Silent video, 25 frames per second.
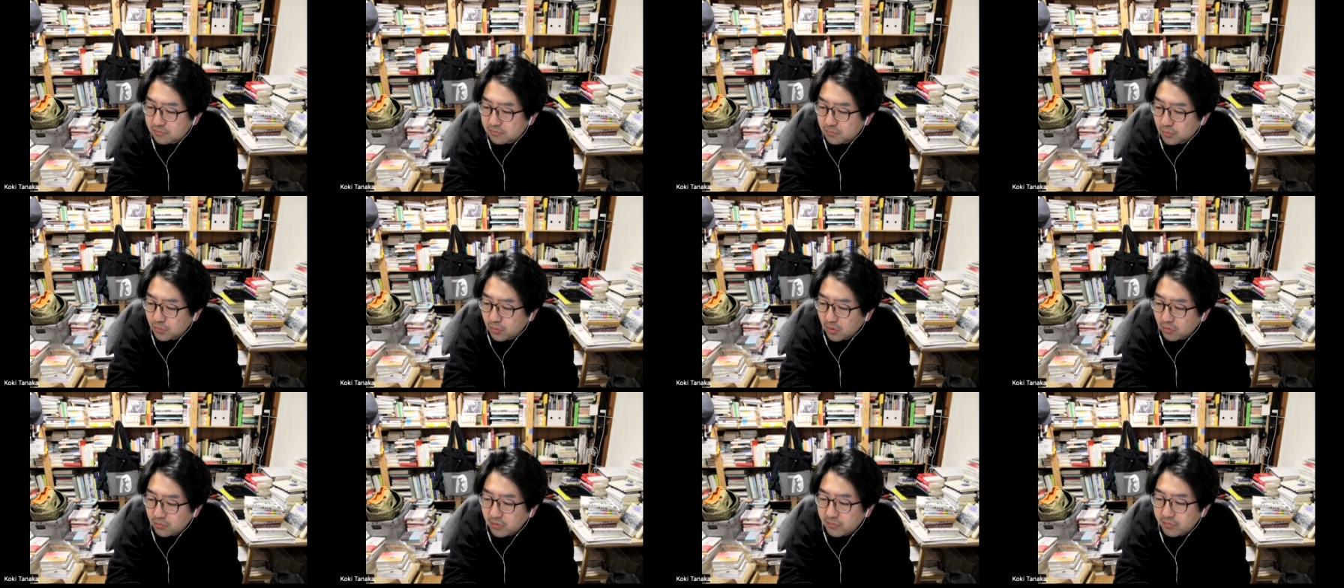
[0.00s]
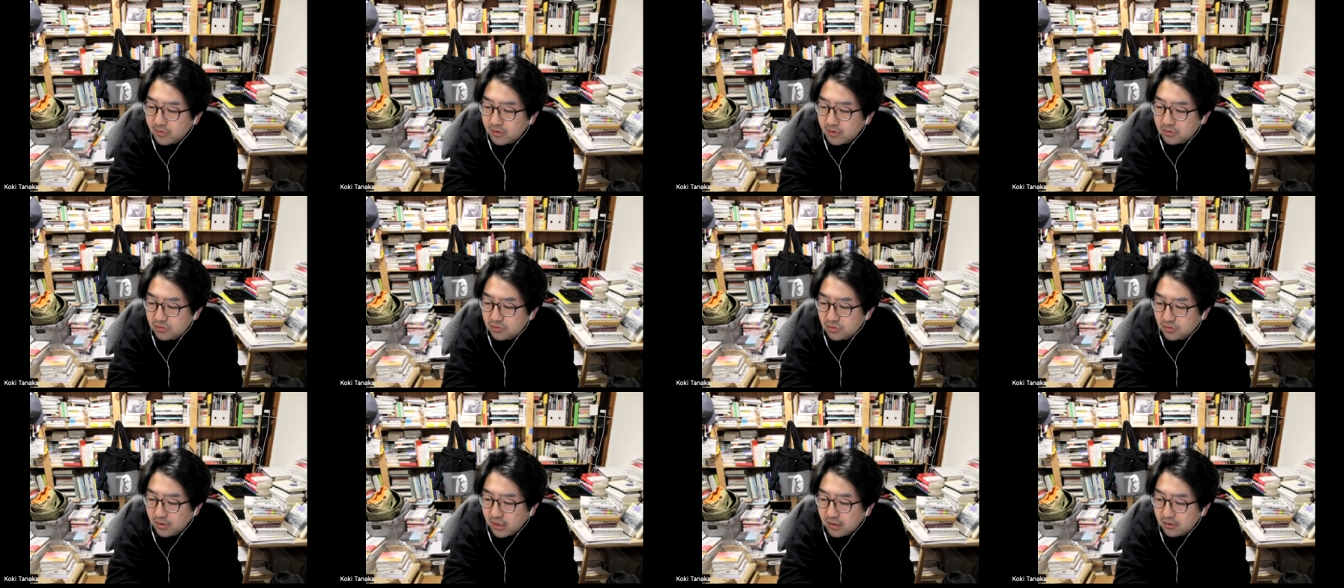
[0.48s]
probably
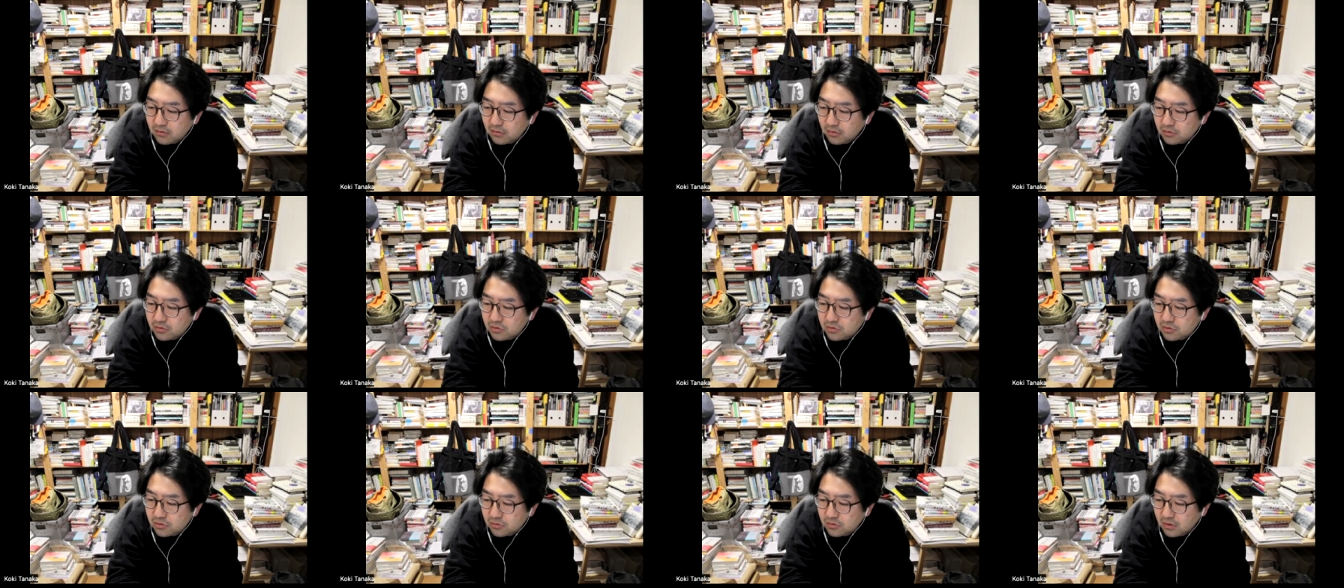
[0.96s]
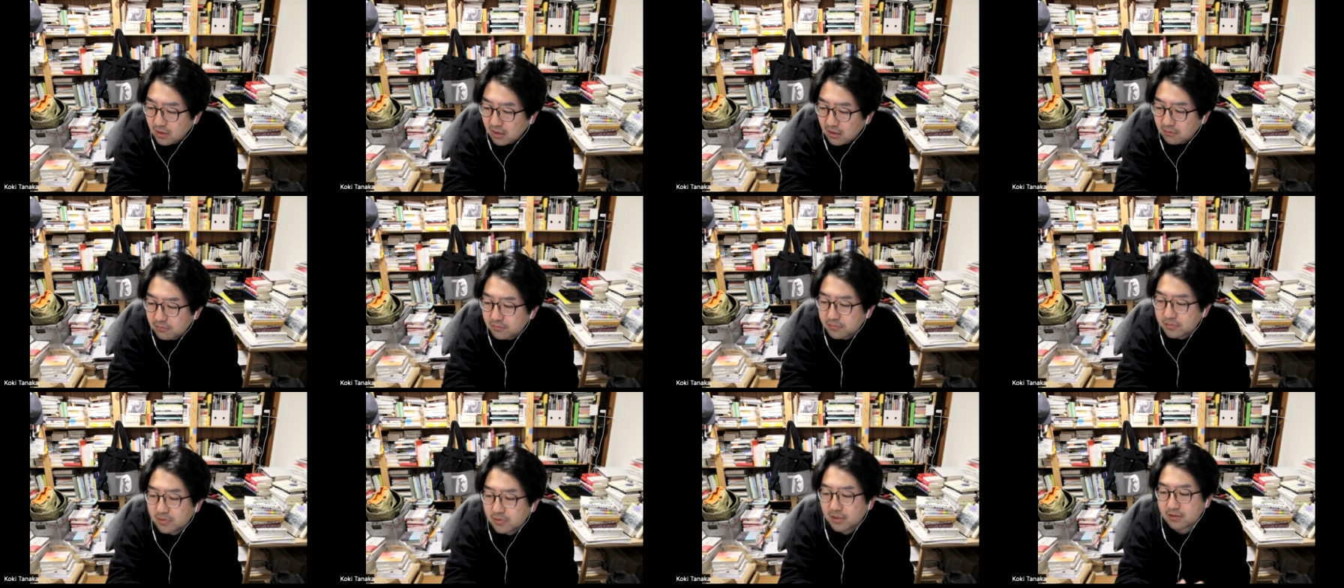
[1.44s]
try not to have
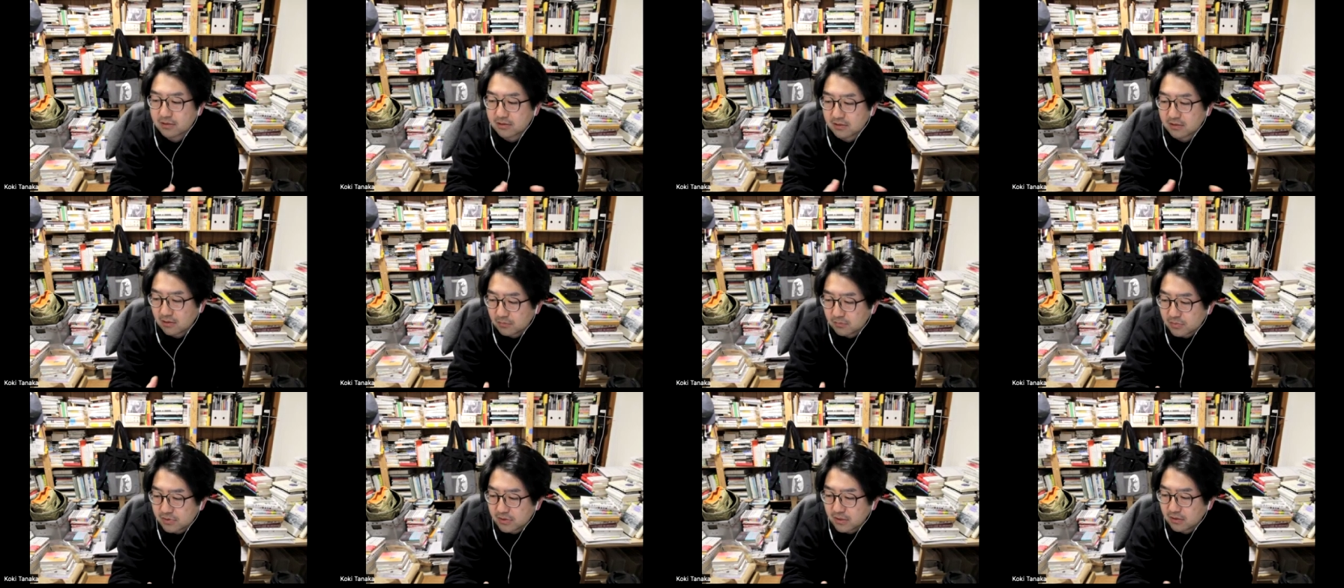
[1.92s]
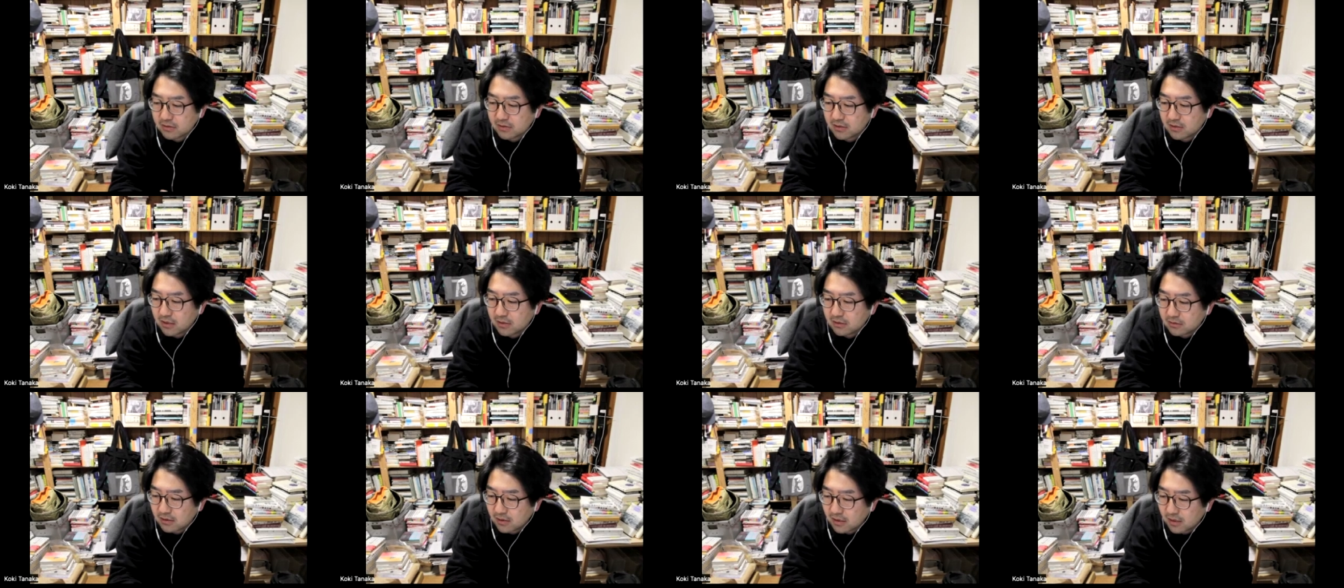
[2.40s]
like something
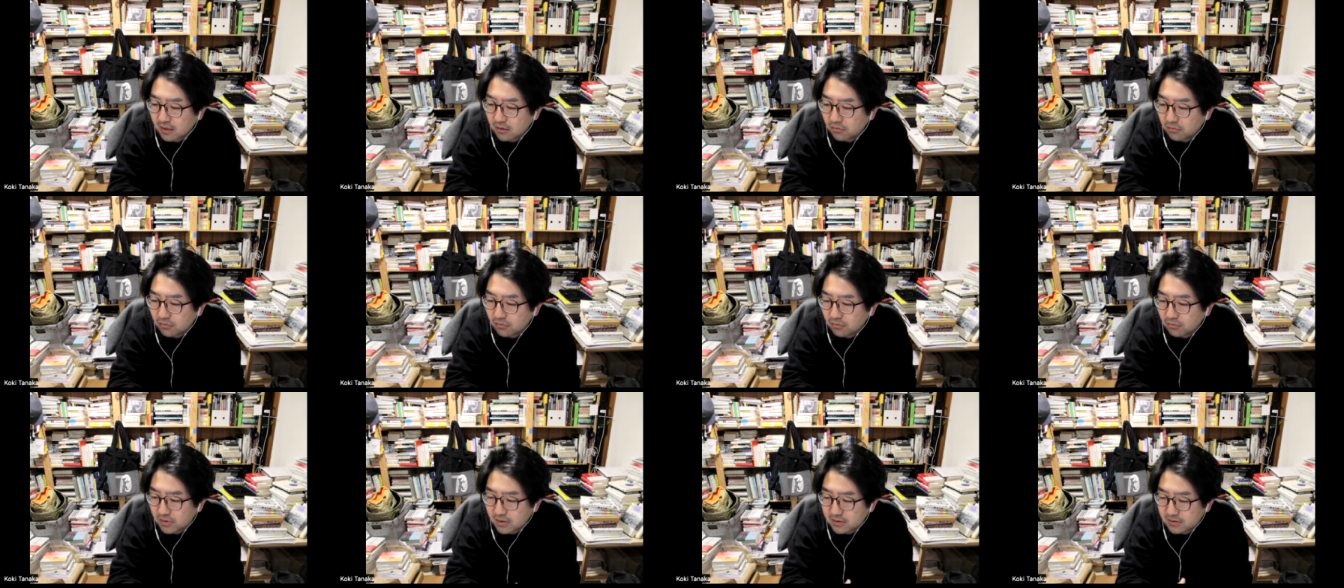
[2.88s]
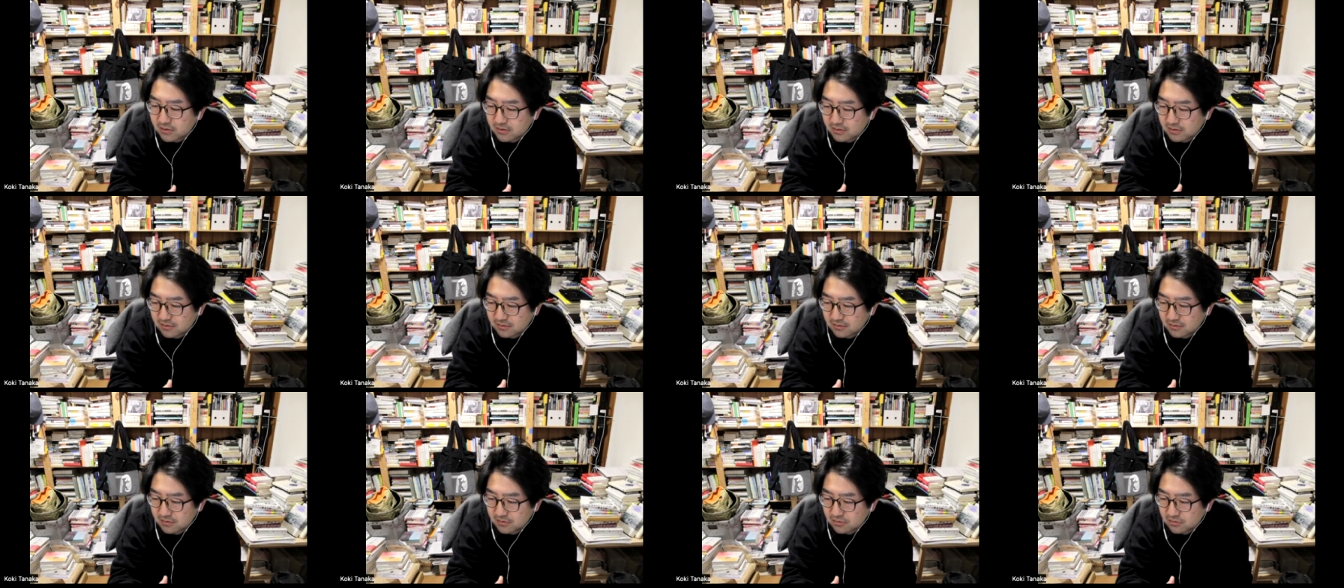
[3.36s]
that I always
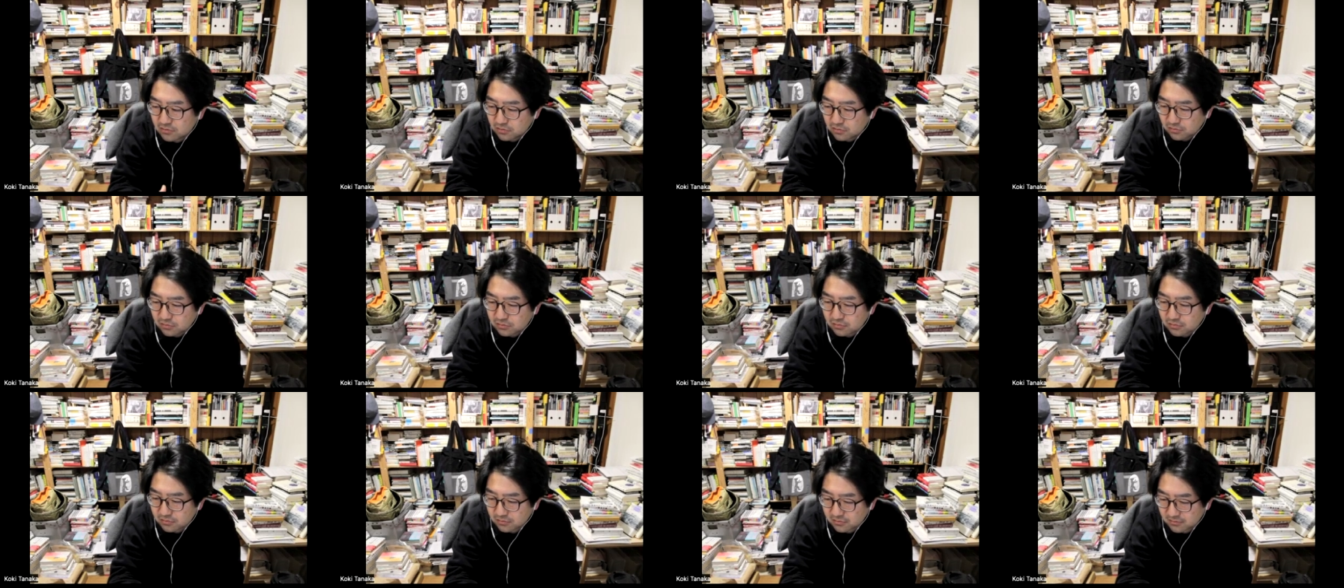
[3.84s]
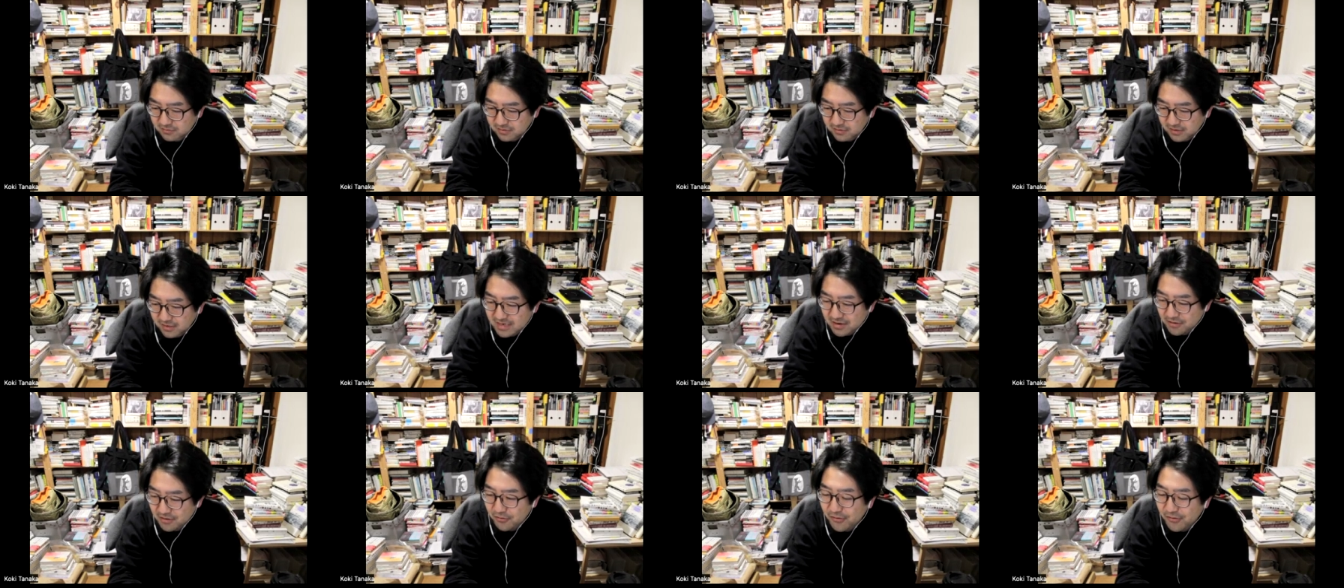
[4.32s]
do in
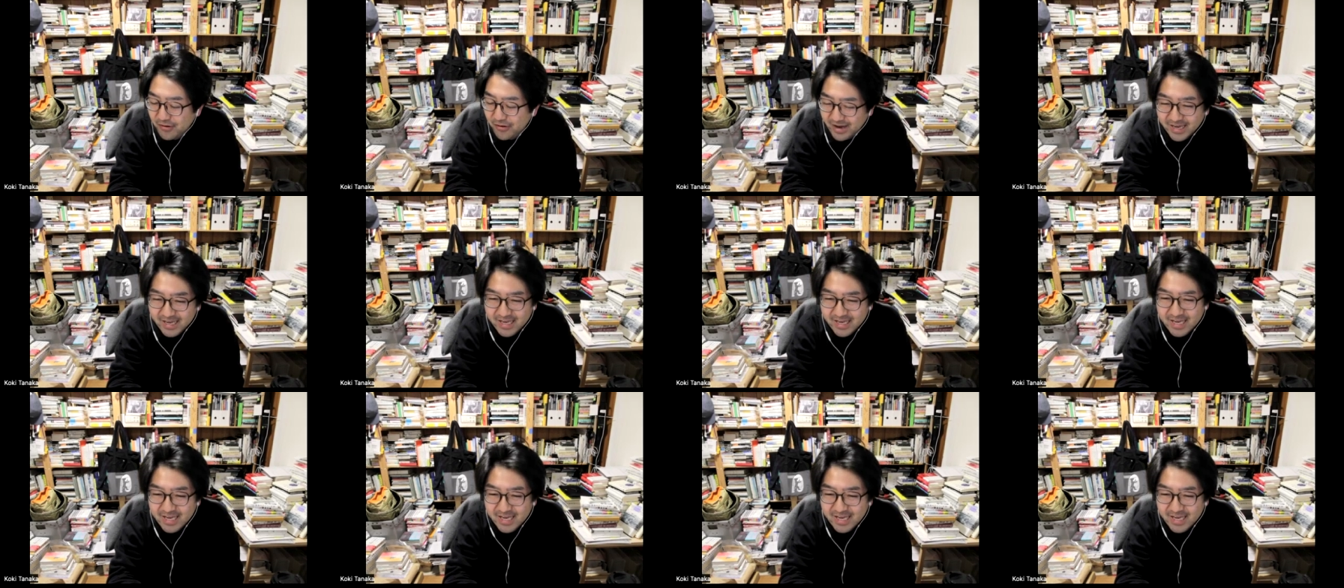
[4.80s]
a way.